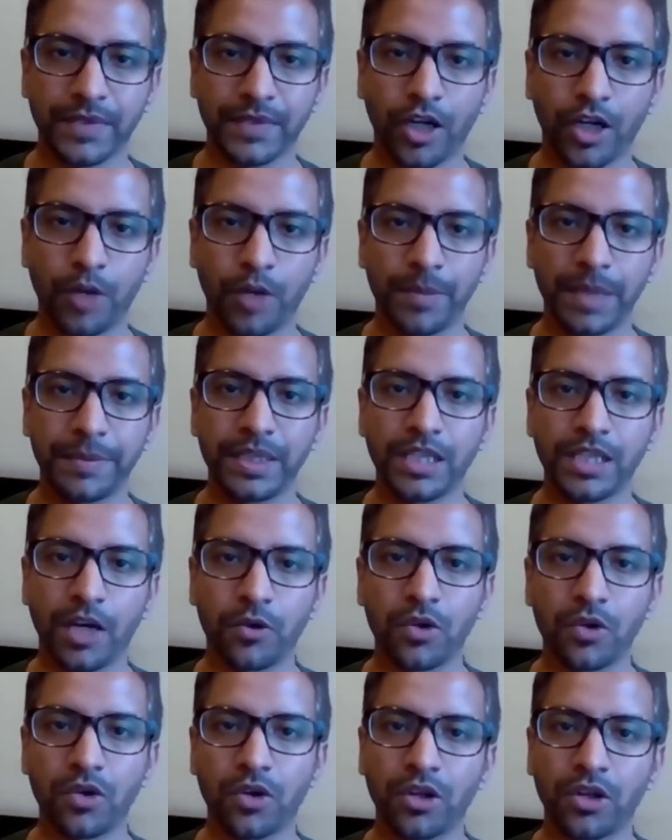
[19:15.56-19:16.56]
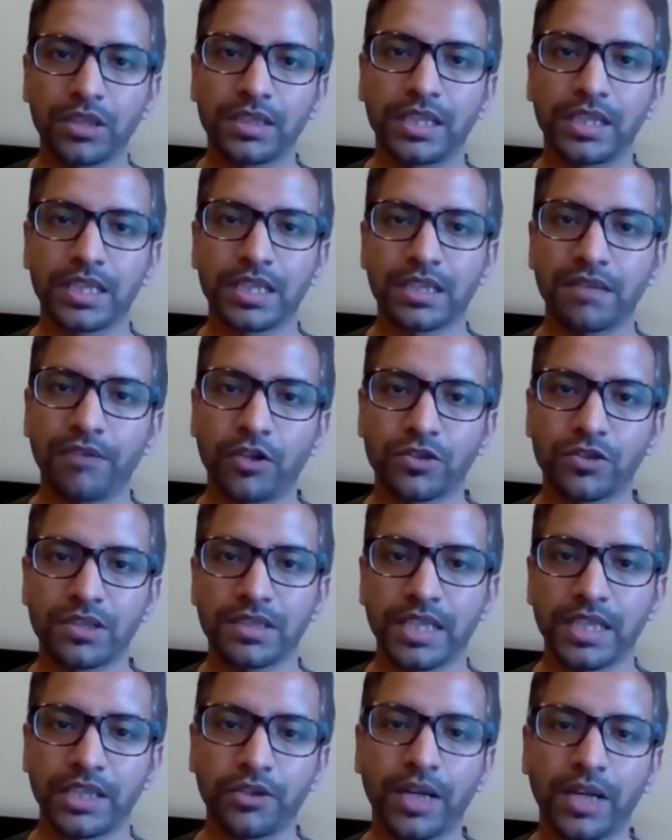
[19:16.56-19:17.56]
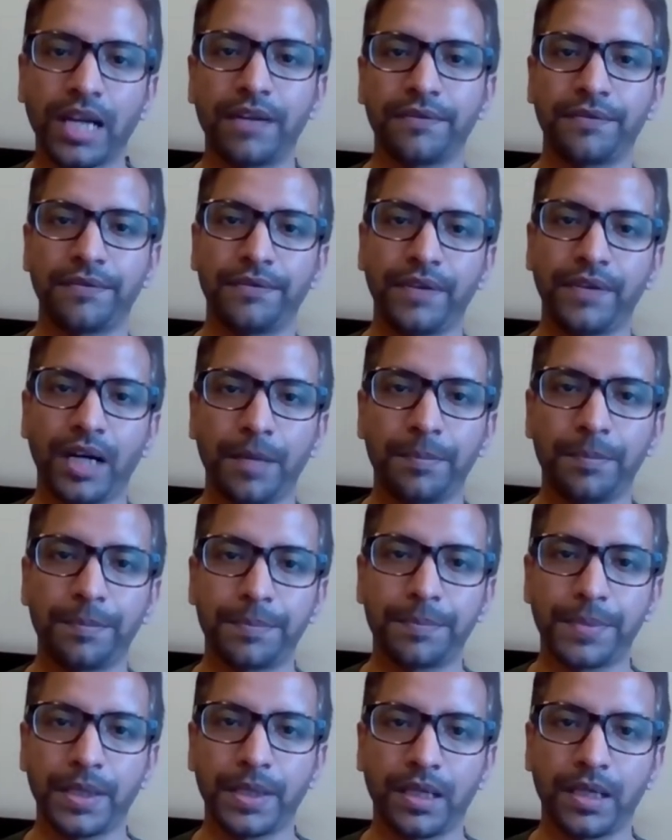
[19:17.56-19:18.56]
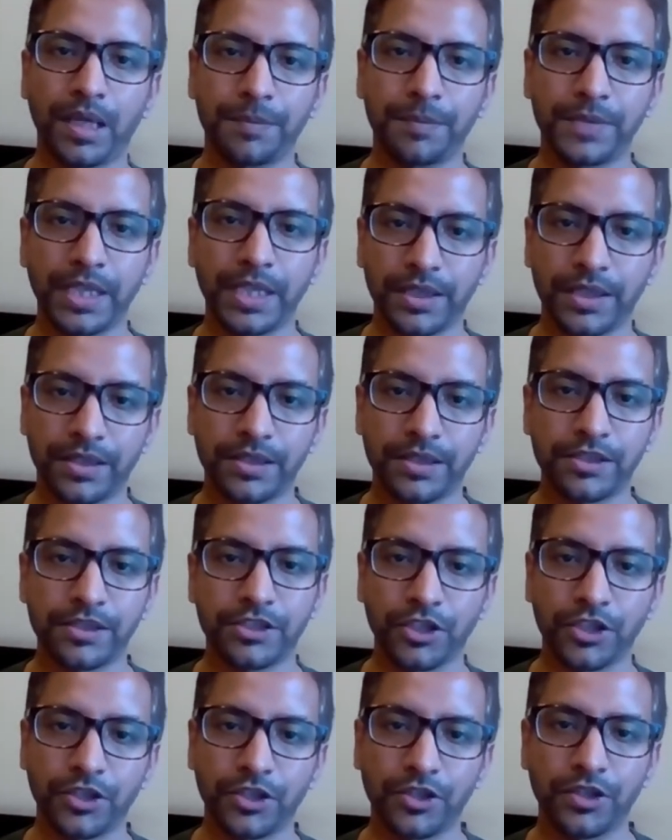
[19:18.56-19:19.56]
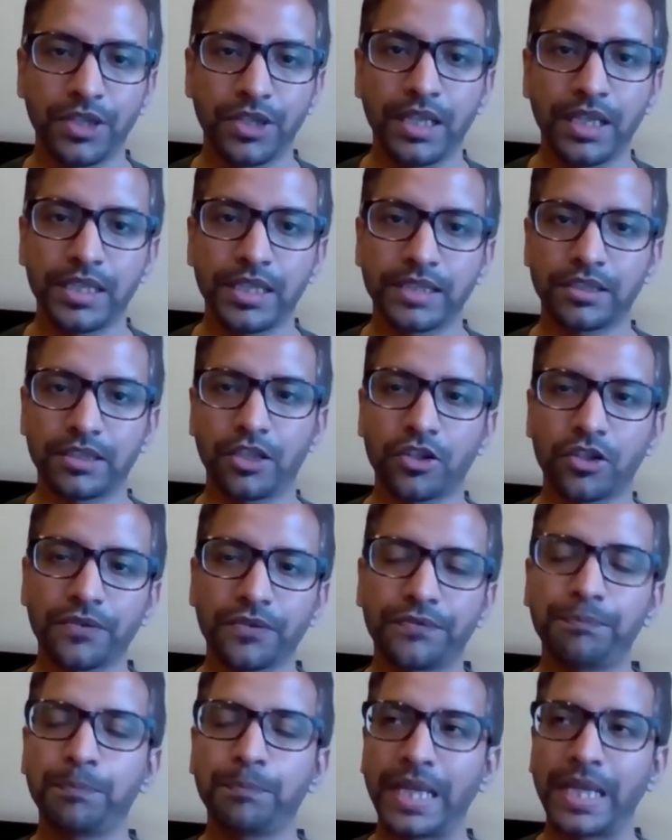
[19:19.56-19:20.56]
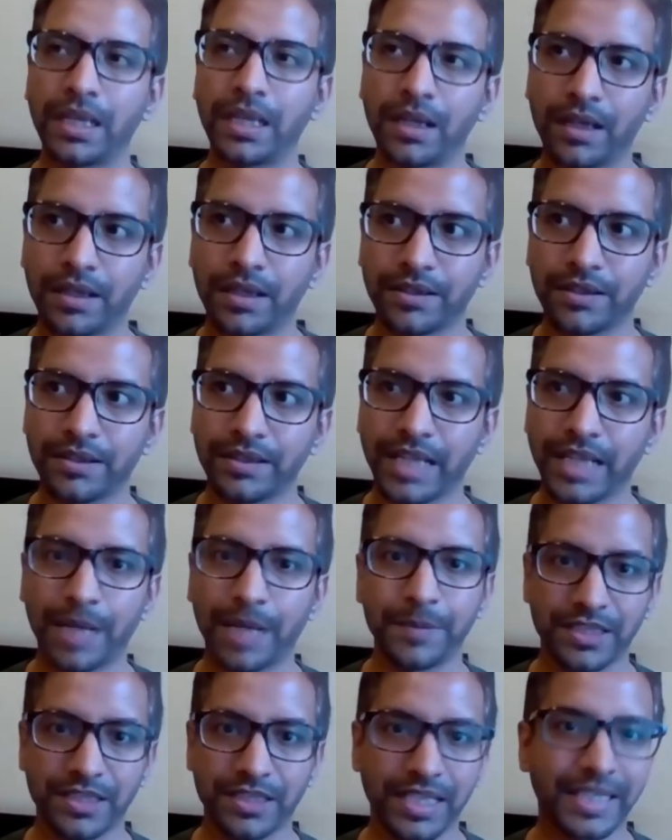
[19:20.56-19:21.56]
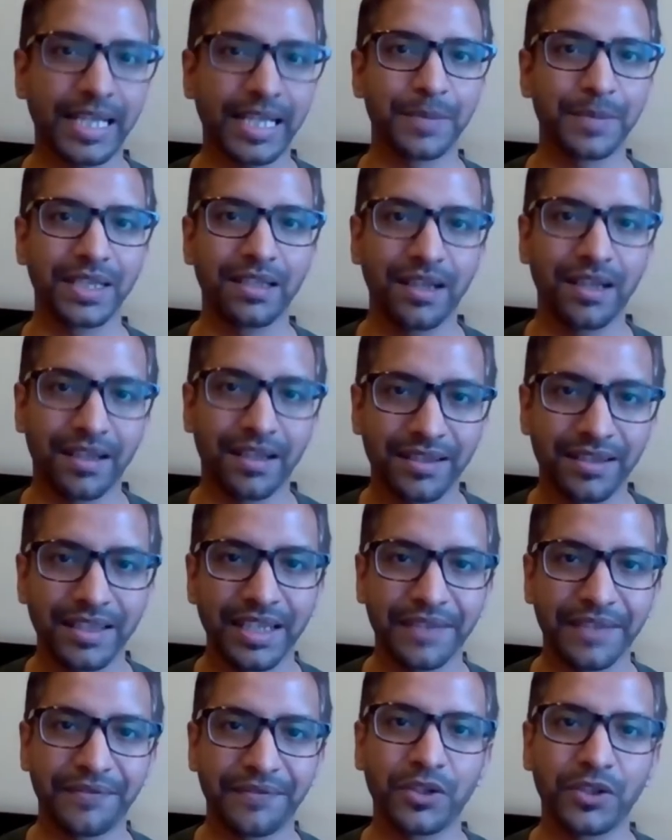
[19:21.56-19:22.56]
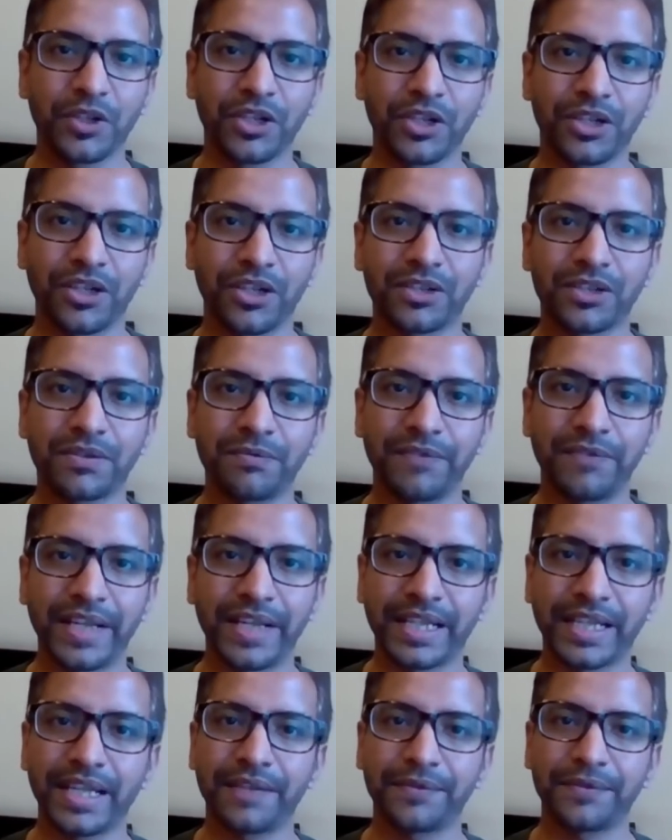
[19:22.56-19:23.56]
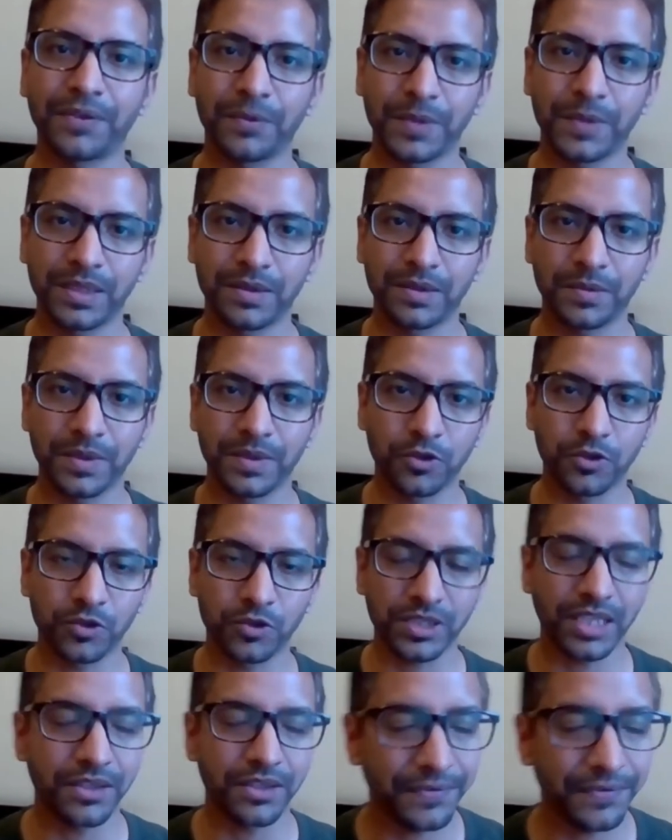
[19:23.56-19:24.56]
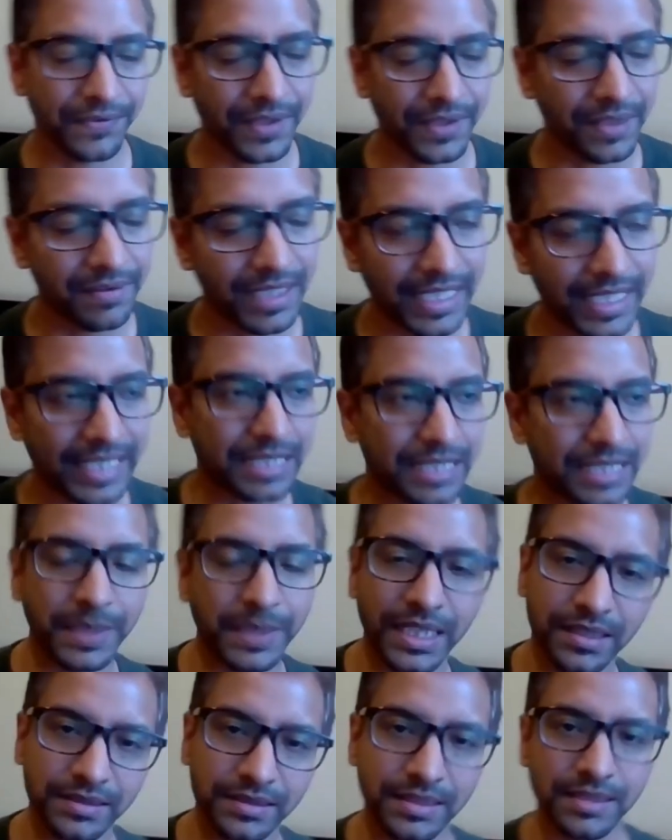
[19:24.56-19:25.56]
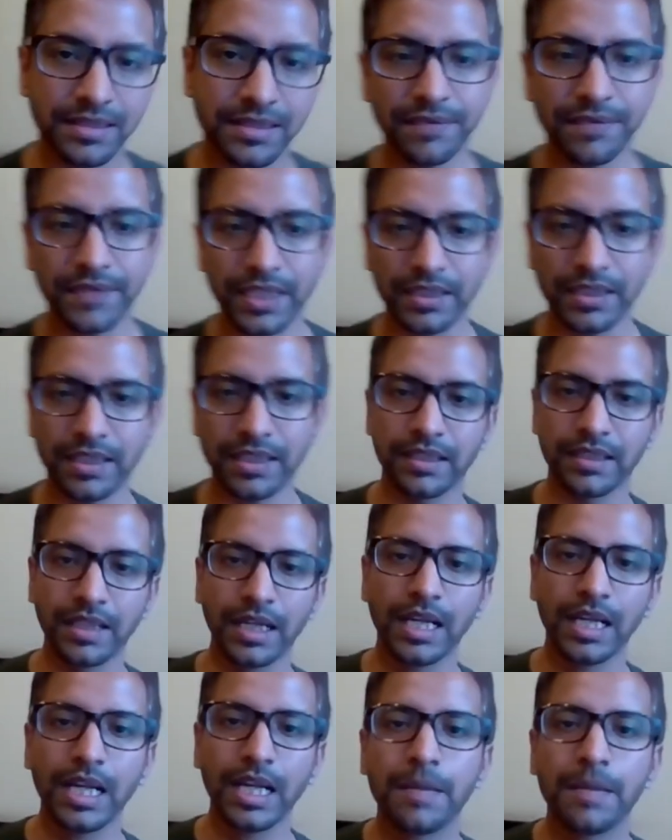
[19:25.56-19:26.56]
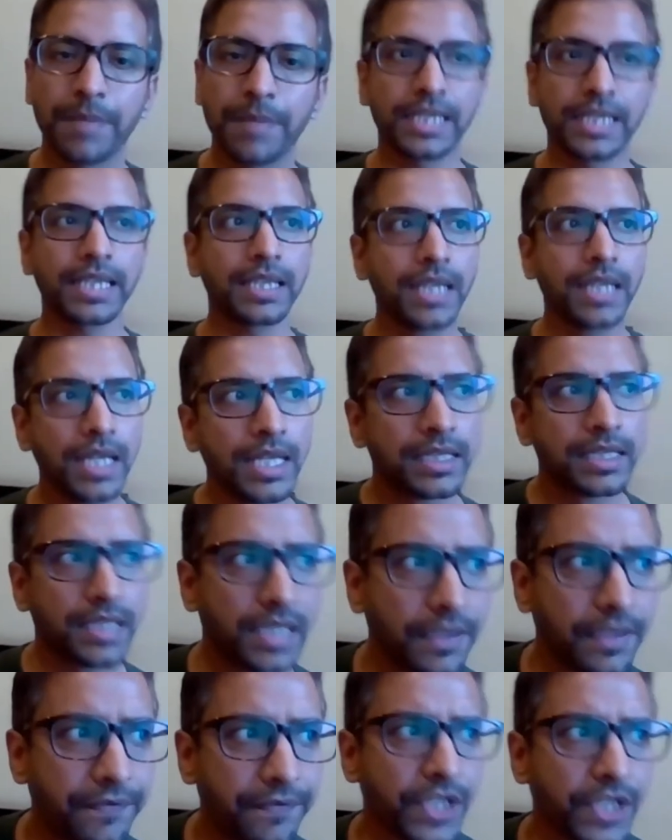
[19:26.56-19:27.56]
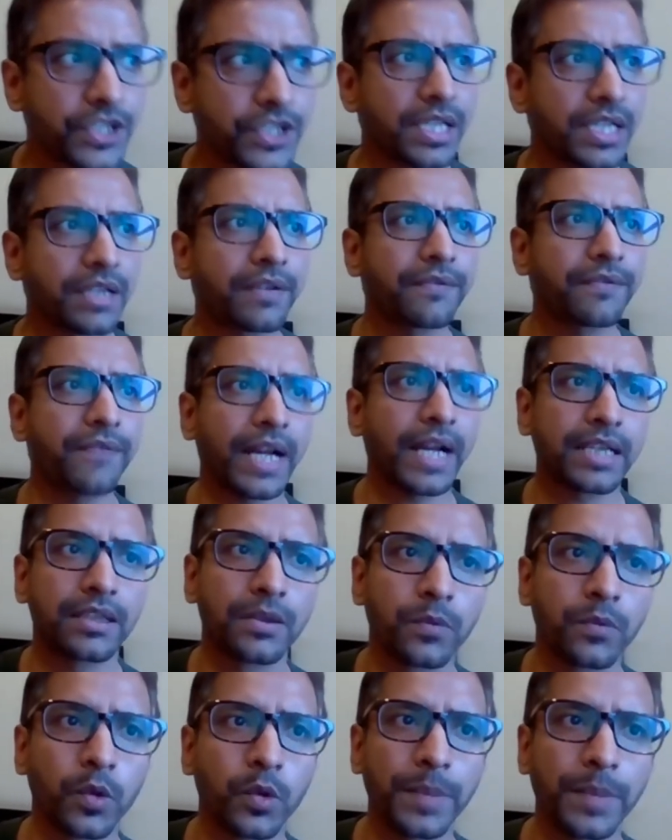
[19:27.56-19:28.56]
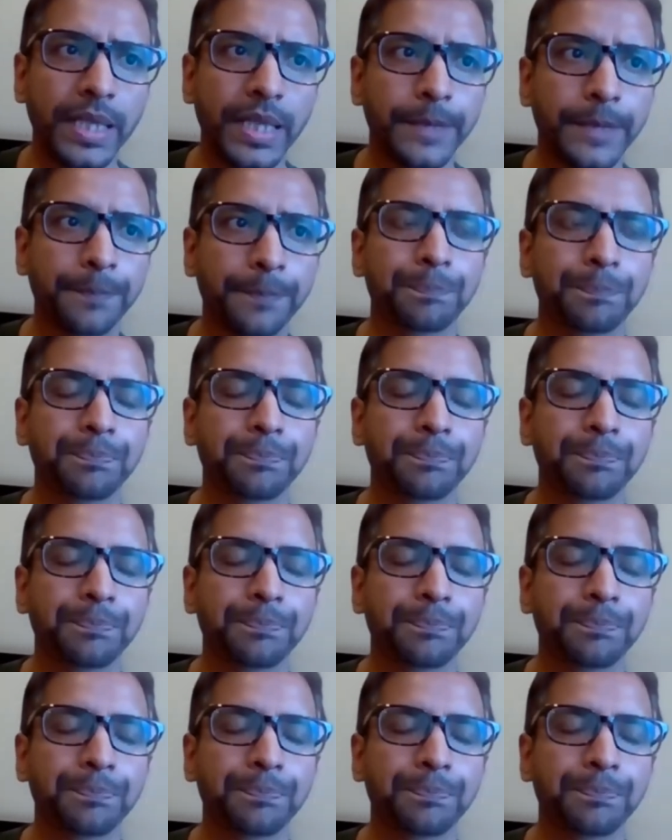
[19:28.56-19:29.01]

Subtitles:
or maybe download all the digital vouchers that you have up there. So there's a lot of PR damage that can be done if you are not very careful with those kind of like experience and stuff like that. But I think the differentiating factor would be